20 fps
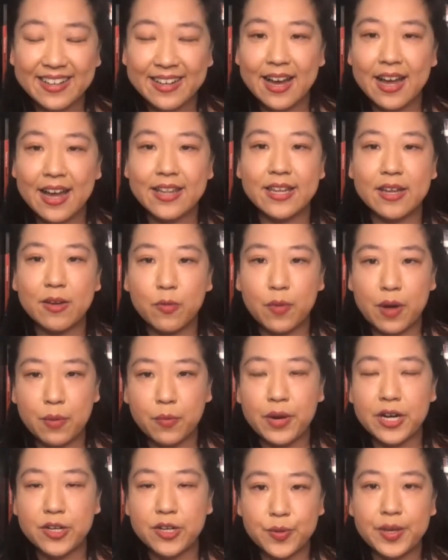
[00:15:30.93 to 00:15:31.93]
I think when
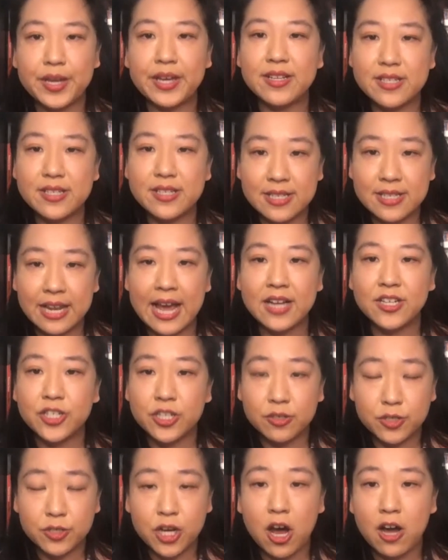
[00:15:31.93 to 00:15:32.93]
we're doing
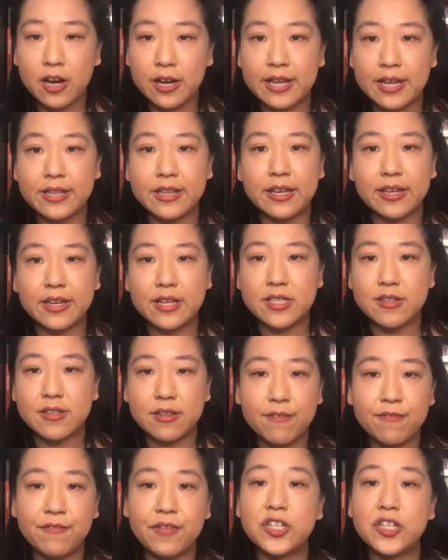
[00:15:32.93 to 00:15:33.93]
slideshow talk, I think it's the
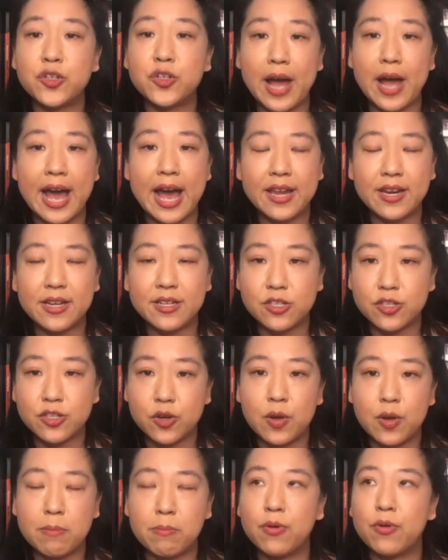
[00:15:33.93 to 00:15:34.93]
visual aid is so
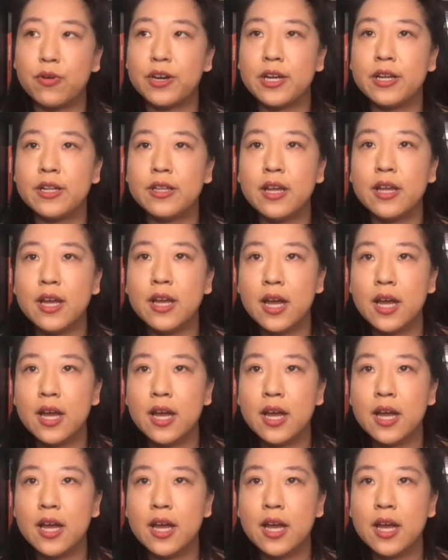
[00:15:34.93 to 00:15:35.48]
important.